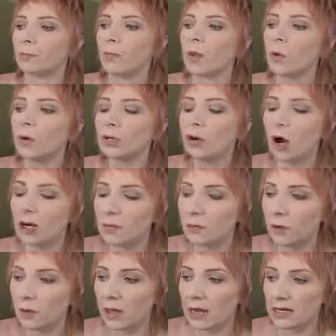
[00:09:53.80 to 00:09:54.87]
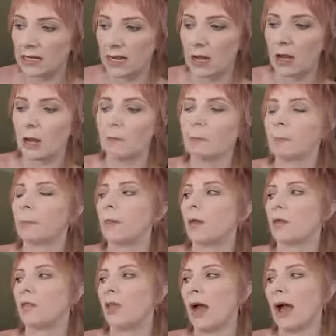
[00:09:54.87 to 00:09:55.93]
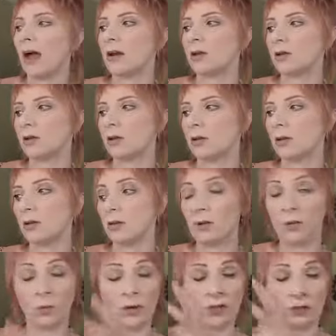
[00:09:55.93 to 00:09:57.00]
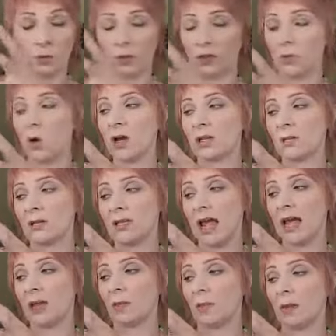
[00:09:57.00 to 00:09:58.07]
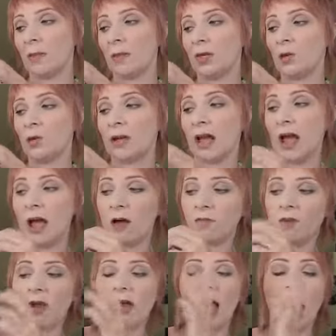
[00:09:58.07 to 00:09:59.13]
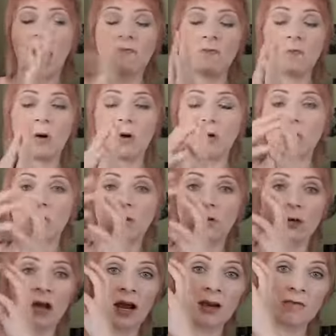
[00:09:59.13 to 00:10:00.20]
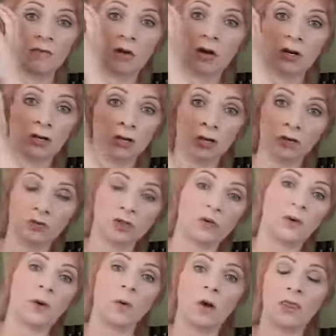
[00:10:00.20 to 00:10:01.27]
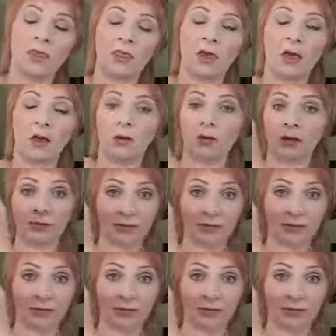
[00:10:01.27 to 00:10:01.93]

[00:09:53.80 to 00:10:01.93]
we talked about the idea that with quantum entanglement, that you can have half a particle kind of on, doing one thing, like,